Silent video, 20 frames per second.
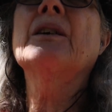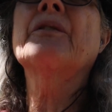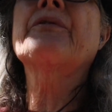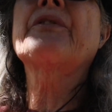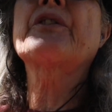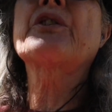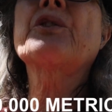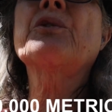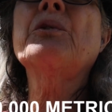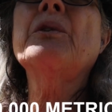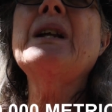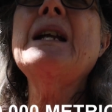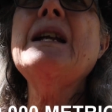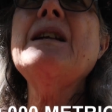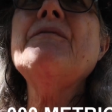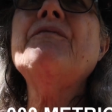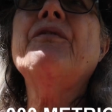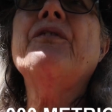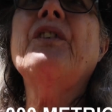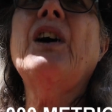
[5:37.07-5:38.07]
of
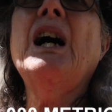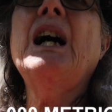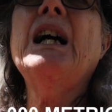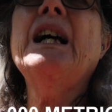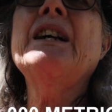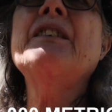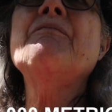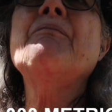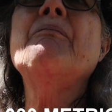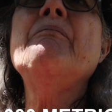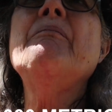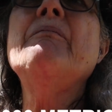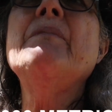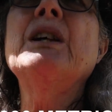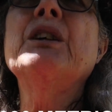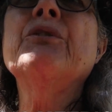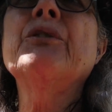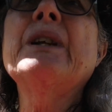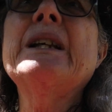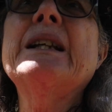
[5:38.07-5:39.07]
35
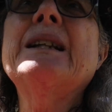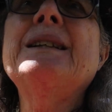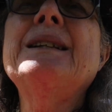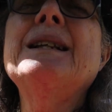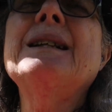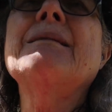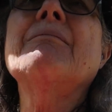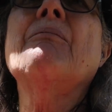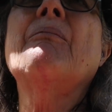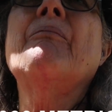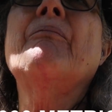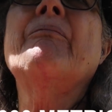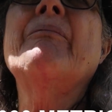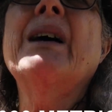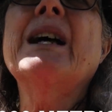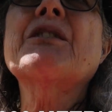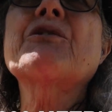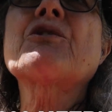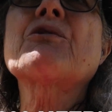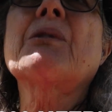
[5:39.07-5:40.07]
million
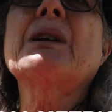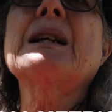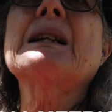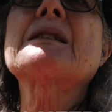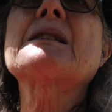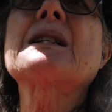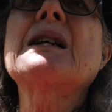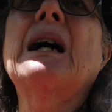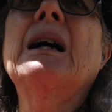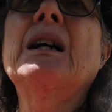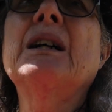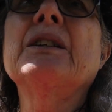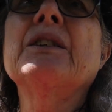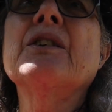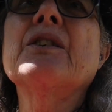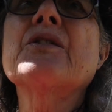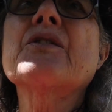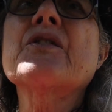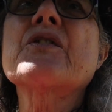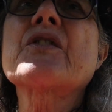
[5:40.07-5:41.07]
metric
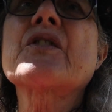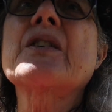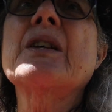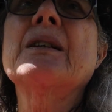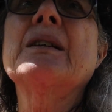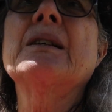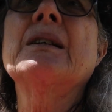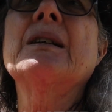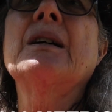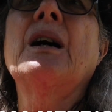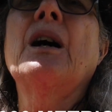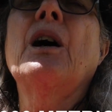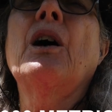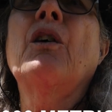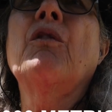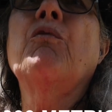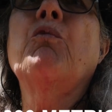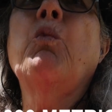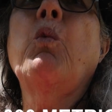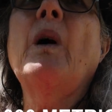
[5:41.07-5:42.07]
tons
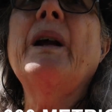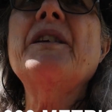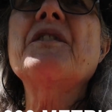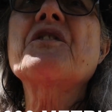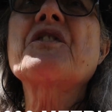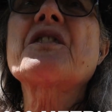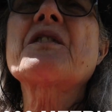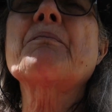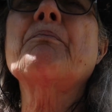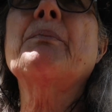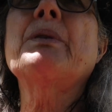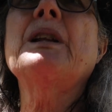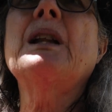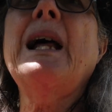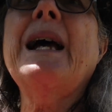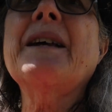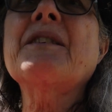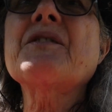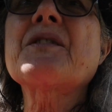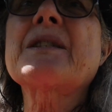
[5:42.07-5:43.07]
of waste
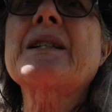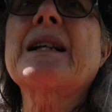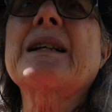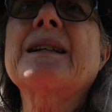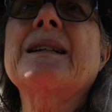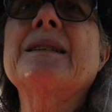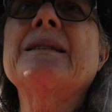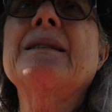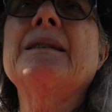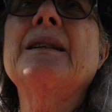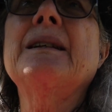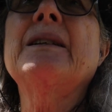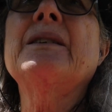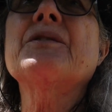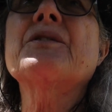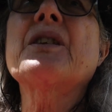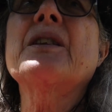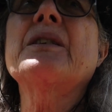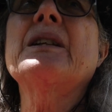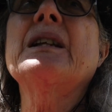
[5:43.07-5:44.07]
plastic
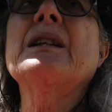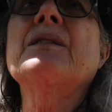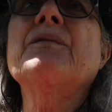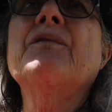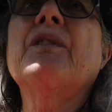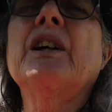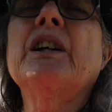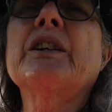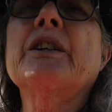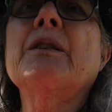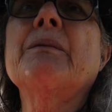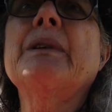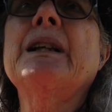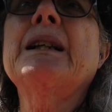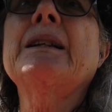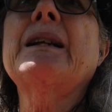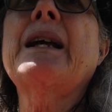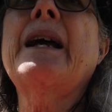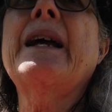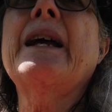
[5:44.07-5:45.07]
into the
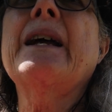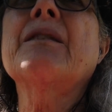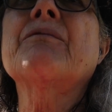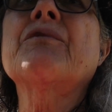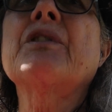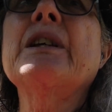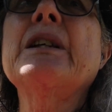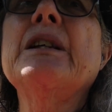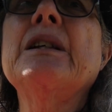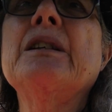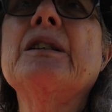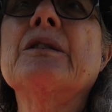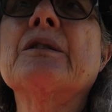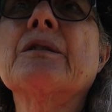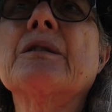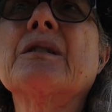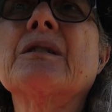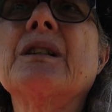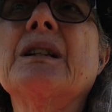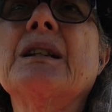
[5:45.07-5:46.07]
environment every year.